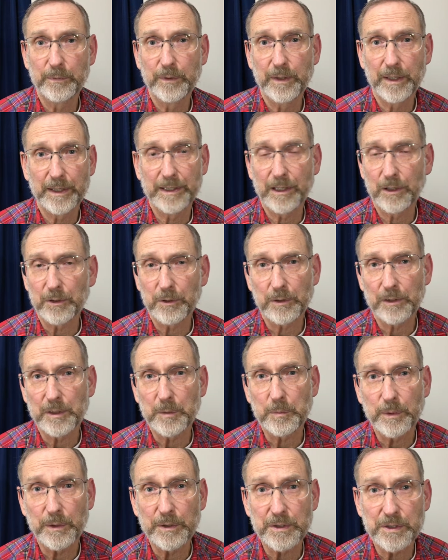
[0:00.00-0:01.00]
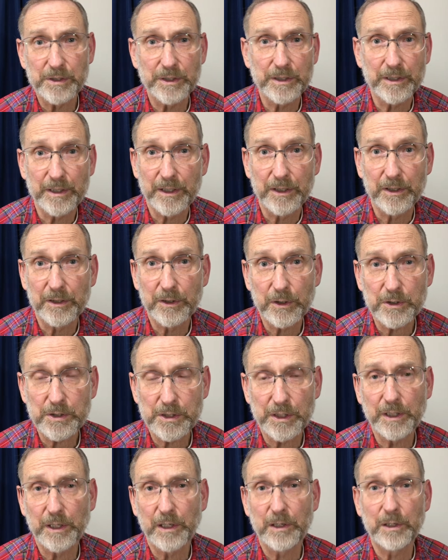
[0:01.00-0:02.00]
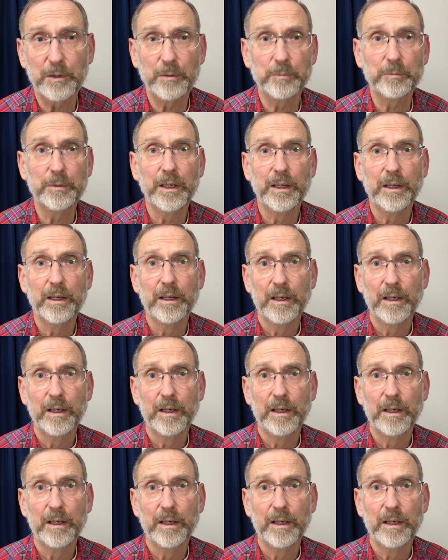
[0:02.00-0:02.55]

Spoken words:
an elderly person in a nursing home